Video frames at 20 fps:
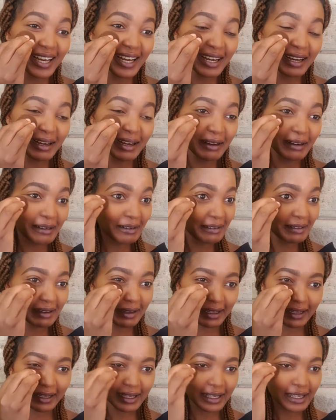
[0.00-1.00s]

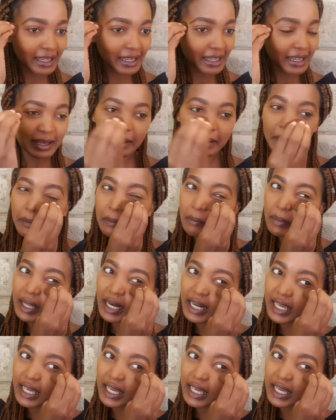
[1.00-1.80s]
Oh, but